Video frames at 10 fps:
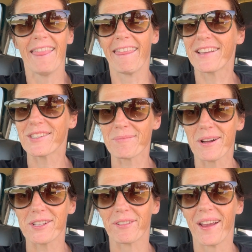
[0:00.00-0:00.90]
Thanks so
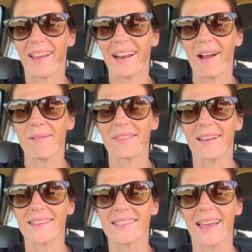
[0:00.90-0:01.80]
much for hanging out with
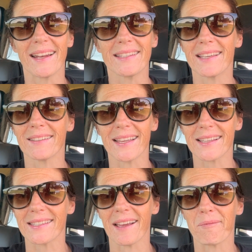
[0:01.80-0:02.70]
us, and until
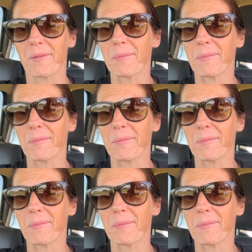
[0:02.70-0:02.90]
next time,